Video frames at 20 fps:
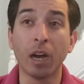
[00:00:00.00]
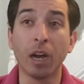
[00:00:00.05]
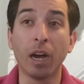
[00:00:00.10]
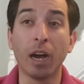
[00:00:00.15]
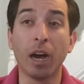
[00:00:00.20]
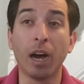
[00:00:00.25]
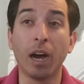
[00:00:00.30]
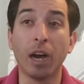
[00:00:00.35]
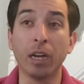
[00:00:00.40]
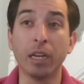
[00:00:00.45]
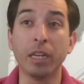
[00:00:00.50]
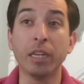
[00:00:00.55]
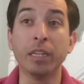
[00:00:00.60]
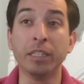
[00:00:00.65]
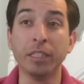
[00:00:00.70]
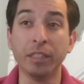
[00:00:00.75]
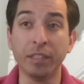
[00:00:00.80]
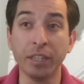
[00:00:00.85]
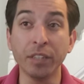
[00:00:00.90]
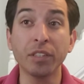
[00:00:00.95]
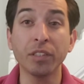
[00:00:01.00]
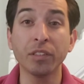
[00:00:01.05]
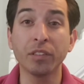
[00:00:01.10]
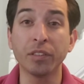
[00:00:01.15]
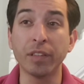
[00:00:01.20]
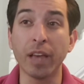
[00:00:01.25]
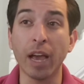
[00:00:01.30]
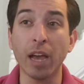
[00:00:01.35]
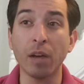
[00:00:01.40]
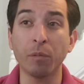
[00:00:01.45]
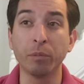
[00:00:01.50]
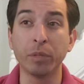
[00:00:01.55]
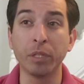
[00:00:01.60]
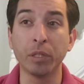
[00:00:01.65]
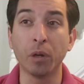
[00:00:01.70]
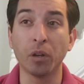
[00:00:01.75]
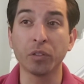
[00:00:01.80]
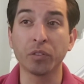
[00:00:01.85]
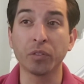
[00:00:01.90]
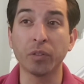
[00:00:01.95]
In addition to that, we
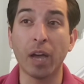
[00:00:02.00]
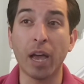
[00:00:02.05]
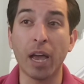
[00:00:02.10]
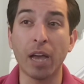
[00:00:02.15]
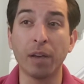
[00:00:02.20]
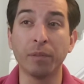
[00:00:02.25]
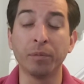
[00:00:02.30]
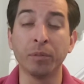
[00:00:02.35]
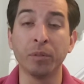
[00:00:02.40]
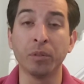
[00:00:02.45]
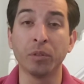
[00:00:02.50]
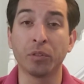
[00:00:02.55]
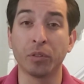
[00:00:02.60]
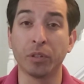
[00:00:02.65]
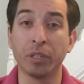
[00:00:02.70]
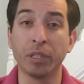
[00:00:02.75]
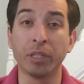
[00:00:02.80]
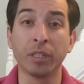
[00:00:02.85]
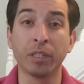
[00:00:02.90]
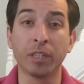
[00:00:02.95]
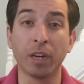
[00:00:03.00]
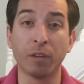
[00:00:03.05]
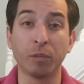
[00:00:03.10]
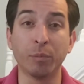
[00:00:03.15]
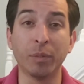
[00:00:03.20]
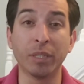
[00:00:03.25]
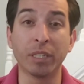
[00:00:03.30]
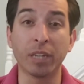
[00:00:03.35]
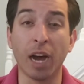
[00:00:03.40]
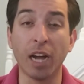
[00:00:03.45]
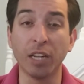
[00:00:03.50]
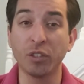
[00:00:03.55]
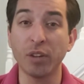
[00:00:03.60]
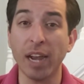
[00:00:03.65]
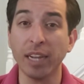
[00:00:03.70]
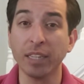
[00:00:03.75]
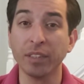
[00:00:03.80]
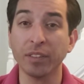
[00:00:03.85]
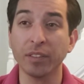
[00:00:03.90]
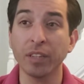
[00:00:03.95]
also have certain government
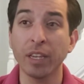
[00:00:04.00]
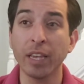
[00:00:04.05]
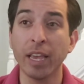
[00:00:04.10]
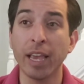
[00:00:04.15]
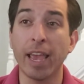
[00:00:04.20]
contracts,